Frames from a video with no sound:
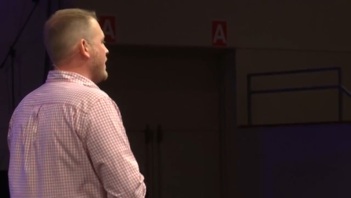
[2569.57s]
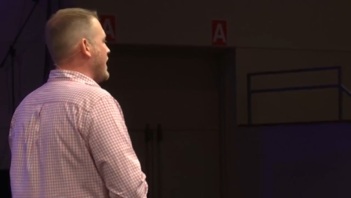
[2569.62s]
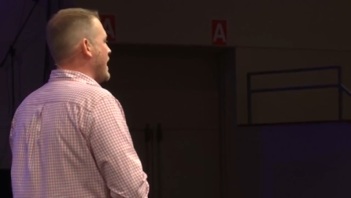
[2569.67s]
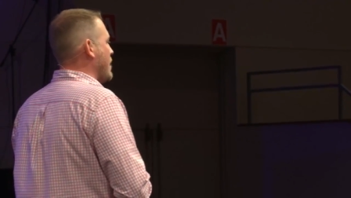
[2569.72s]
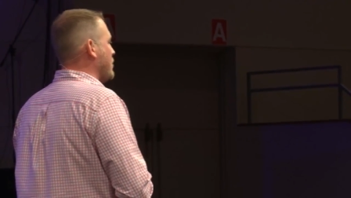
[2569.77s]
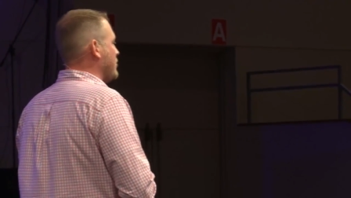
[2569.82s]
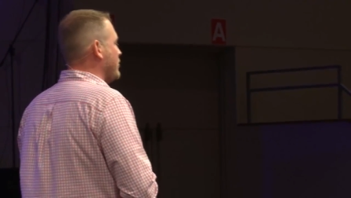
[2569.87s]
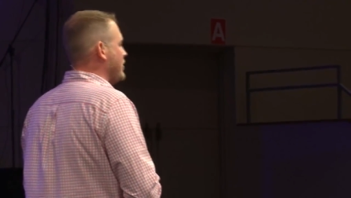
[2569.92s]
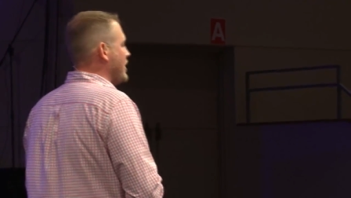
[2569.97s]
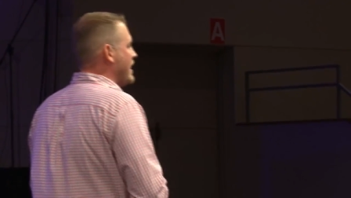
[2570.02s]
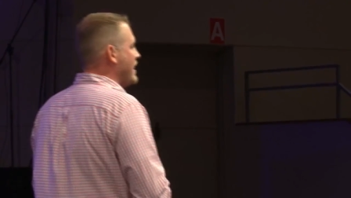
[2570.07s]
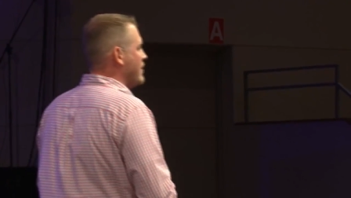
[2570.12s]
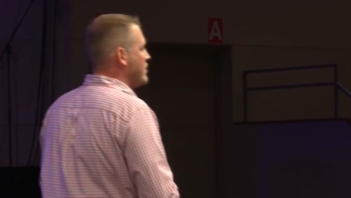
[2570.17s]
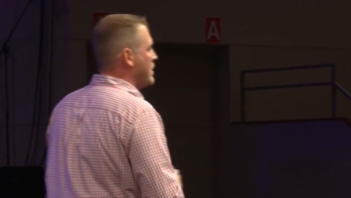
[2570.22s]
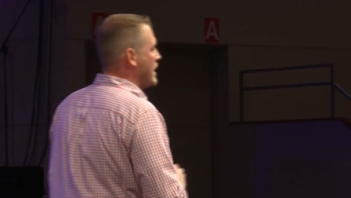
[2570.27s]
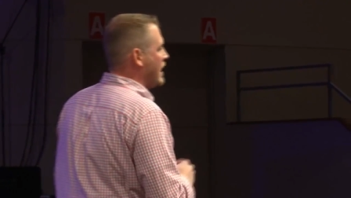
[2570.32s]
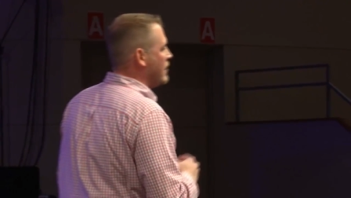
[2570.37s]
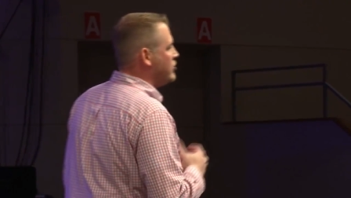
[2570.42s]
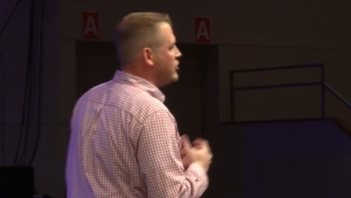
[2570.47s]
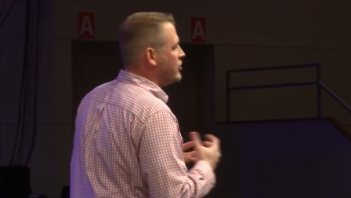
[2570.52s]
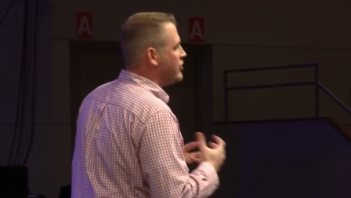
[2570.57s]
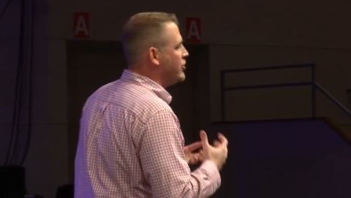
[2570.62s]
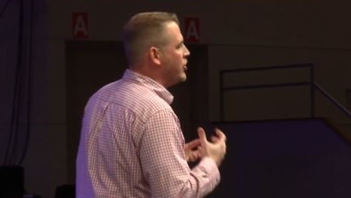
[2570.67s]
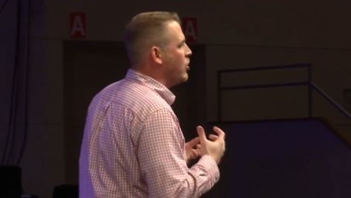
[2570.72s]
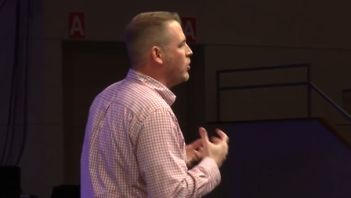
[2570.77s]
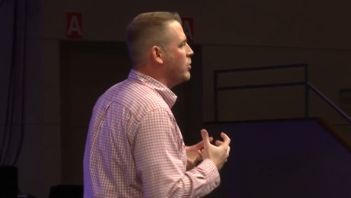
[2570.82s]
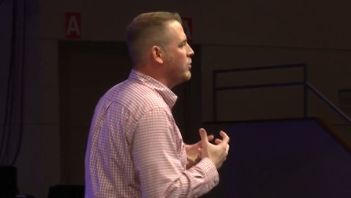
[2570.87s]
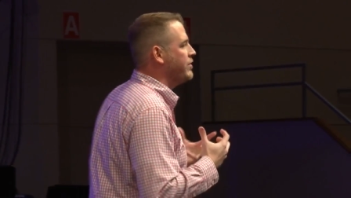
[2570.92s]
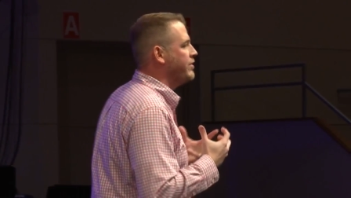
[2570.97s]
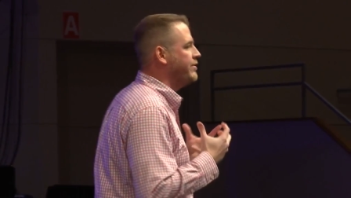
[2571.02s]
that I'm saved, but I just
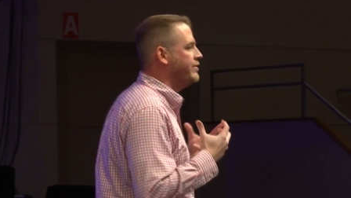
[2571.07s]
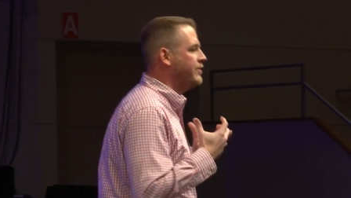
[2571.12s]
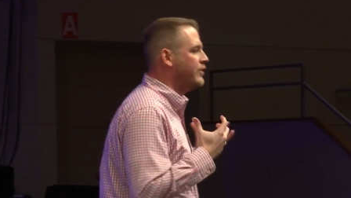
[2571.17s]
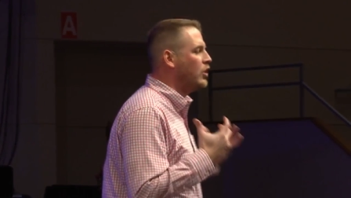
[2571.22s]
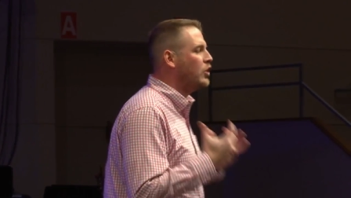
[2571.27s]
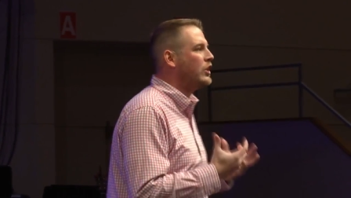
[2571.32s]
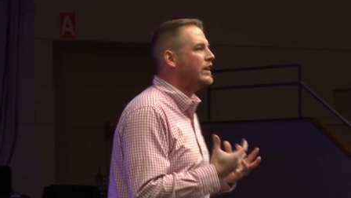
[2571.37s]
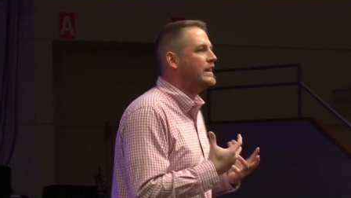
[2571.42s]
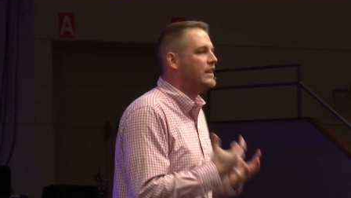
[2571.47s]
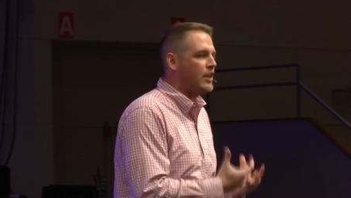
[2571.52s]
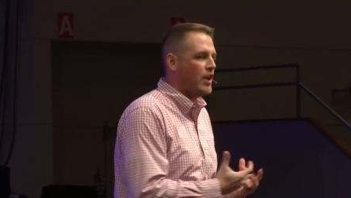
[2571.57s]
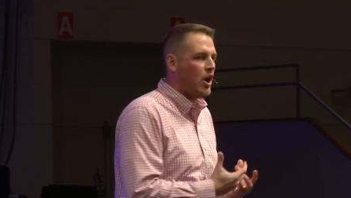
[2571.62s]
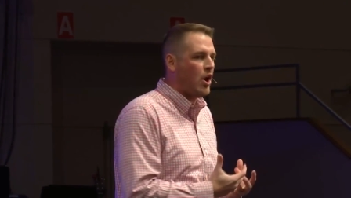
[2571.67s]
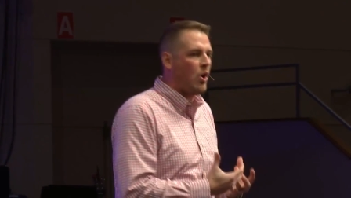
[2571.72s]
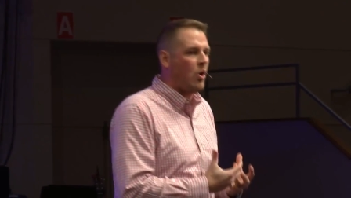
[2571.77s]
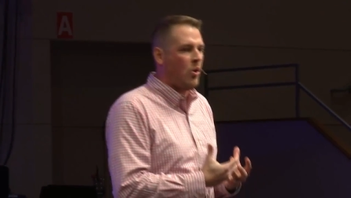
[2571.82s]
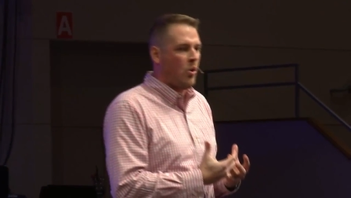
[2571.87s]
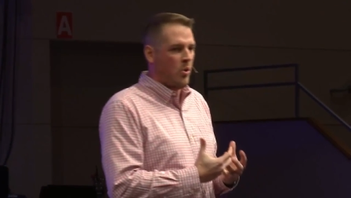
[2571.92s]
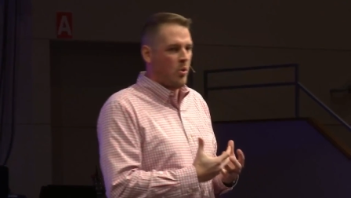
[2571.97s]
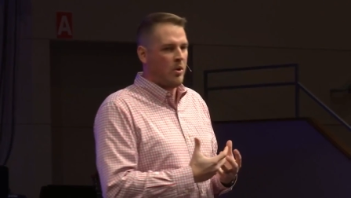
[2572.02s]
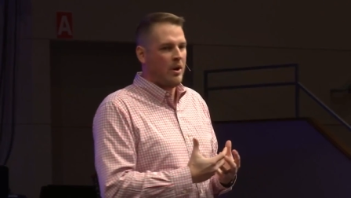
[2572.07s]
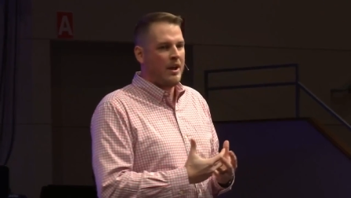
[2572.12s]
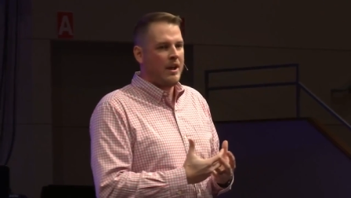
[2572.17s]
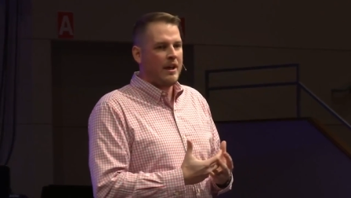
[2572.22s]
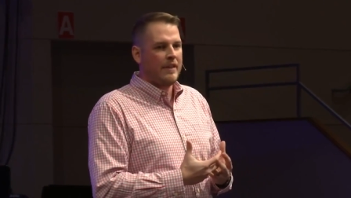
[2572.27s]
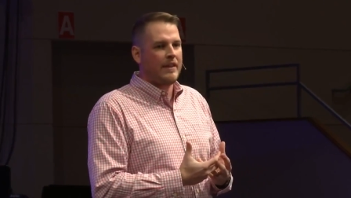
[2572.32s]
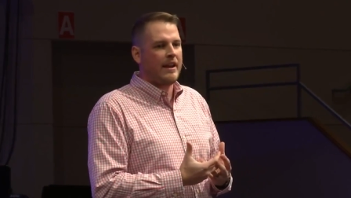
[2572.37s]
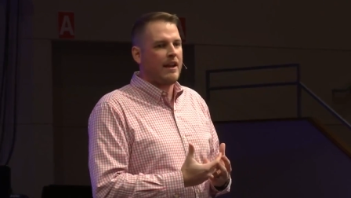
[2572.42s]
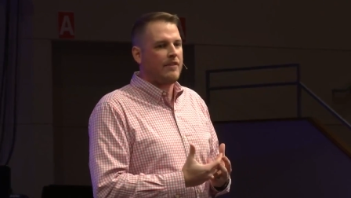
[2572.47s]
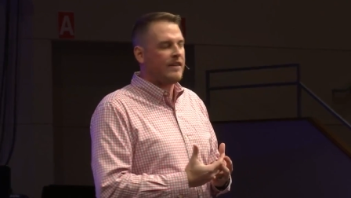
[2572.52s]
don't fully know
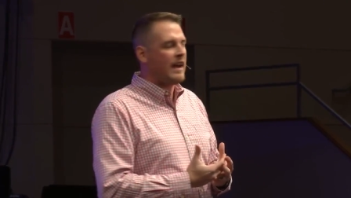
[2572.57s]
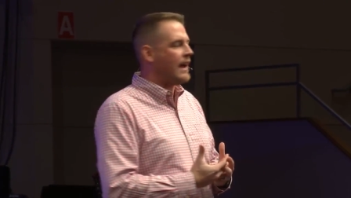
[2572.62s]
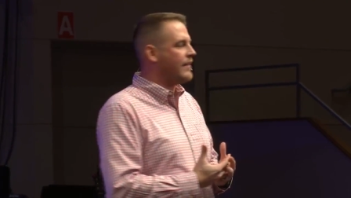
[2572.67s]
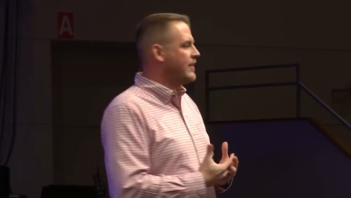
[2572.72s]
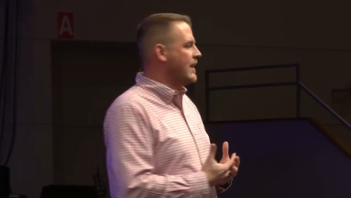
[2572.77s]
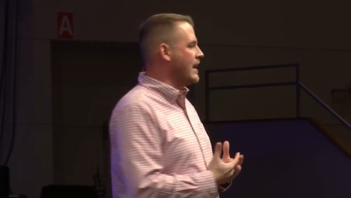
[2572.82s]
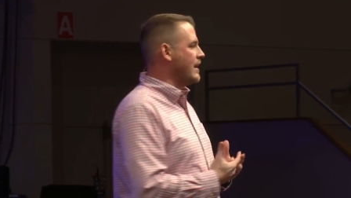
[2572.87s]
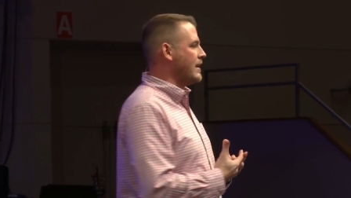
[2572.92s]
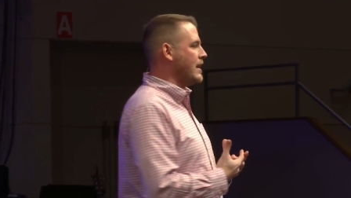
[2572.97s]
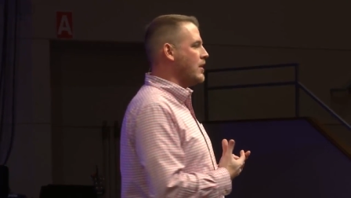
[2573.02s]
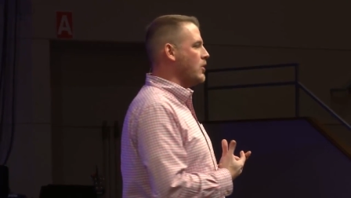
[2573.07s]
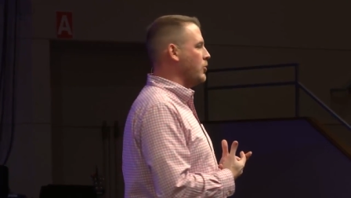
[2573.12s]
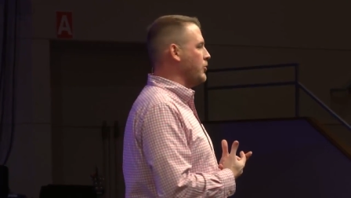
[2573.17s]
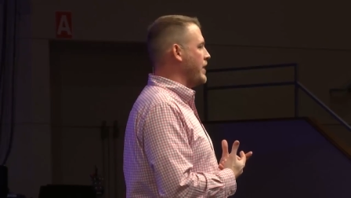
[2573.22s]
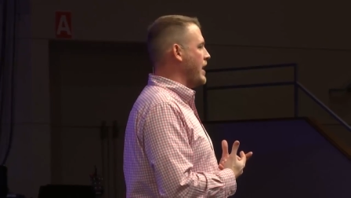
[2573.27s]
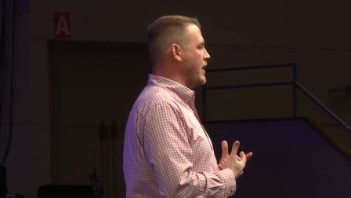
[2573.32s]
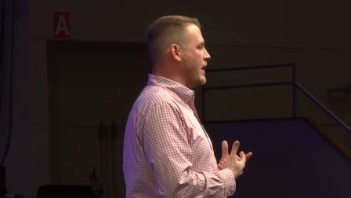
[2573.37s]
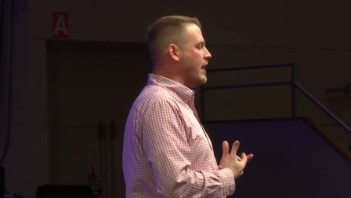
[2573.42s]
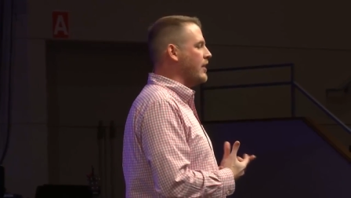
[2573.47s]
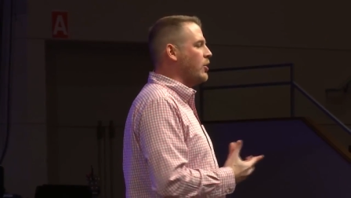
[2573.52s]
that I've got that nailed down.